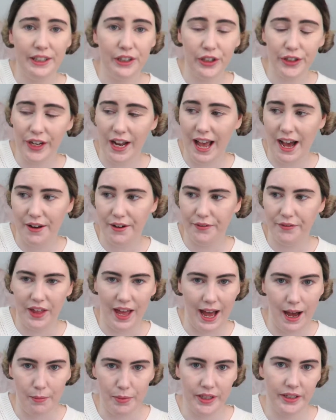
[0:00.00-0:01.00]
gotten out of the
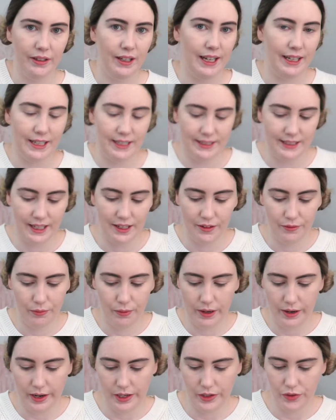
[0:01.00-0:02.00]
habit, like I said, of
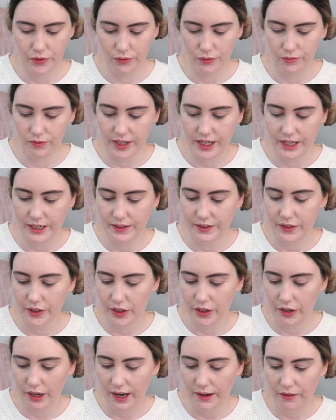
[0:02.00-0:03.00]
wearing jewelry. So
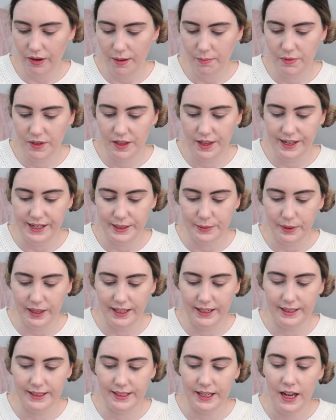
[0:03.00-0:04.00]
I grabbed these
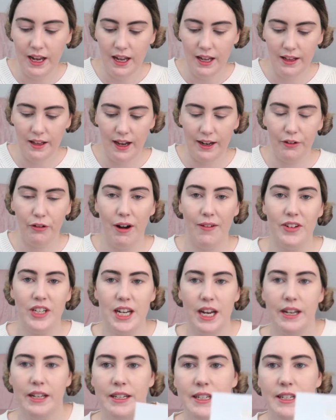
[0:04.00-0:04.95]
ones. I gravitated